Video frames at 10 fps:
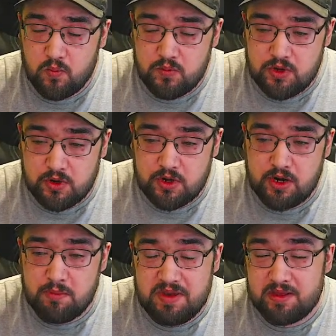you're going to
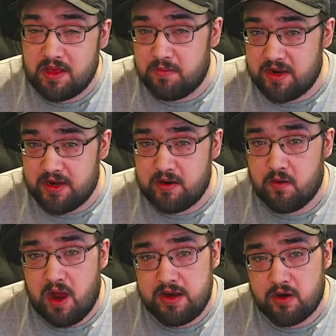be limited,
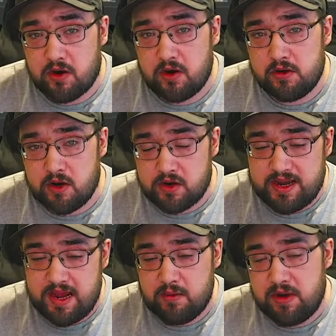and your
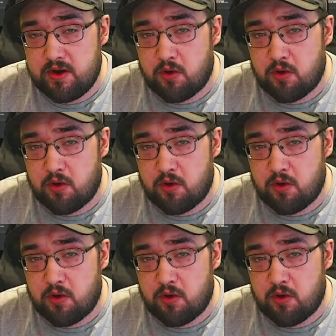game and your